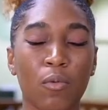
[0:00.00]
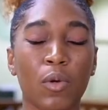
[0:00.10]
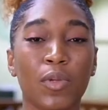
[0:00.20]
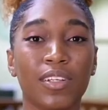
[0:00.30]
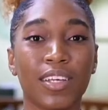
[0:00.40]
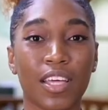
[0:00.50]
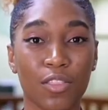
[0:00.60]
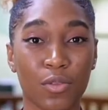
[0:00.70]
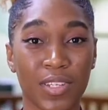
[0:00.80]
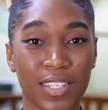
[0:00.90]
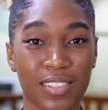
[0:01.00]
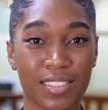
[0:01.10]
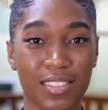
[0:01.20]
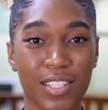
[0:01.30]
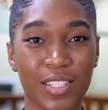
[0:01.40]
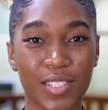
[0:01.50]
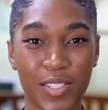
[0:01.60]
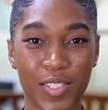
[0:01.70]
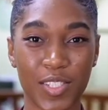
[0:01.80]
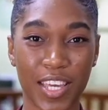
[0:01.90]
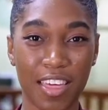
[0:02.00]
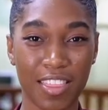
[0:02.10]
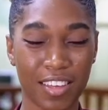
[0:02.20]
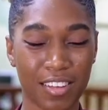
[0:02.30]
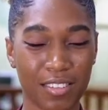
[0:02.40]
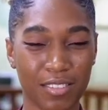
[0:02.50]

We will get through this together.